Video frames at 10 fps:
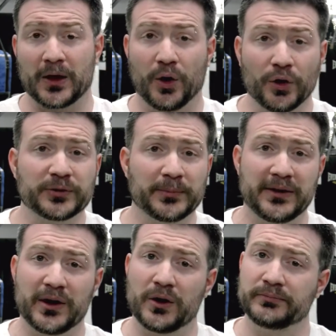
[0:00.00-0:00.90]
Ultimately
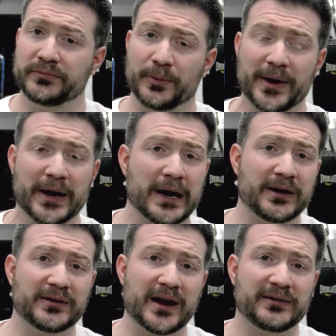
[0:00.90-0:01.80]
though, no matter how
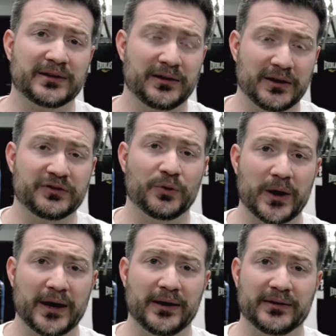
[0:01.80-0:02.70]
you dice it, condition
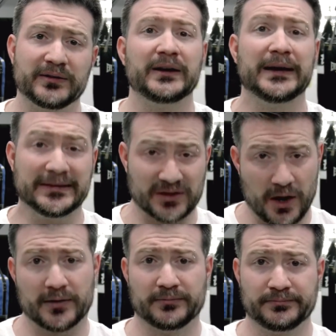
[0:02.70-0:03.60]
red is, it's
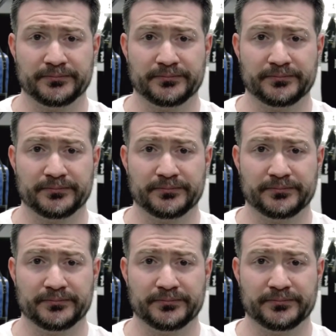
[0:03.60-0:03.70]
on.